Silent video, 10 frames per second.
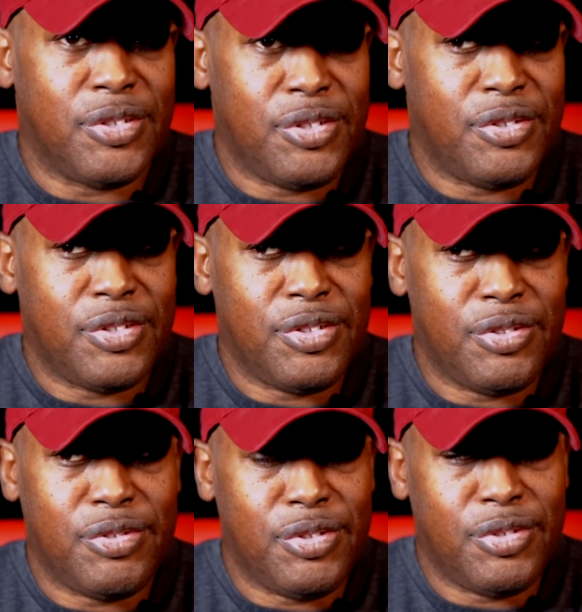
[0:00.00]

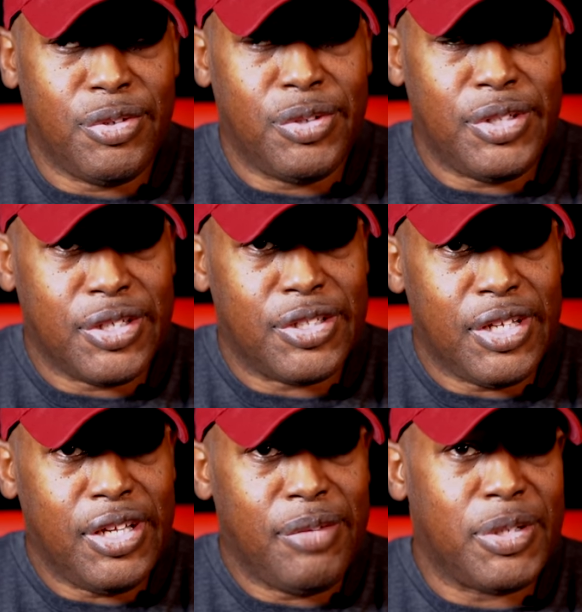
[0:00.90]
you're doing a good
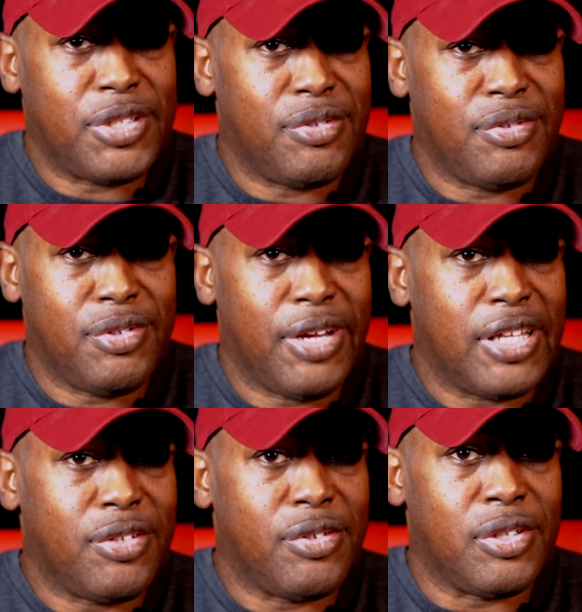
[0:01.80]
thing, but you
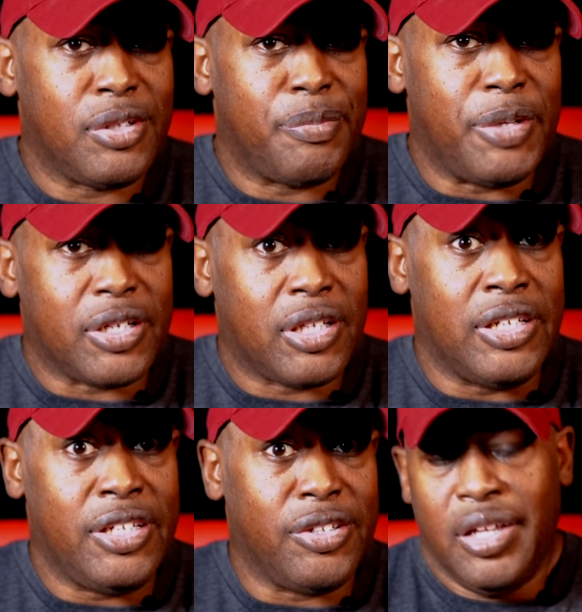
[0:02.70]
got to do it a little bit
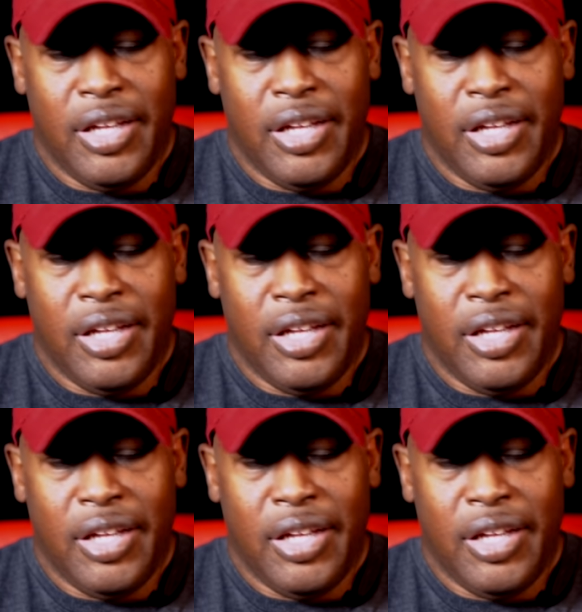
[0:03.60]
cleaner.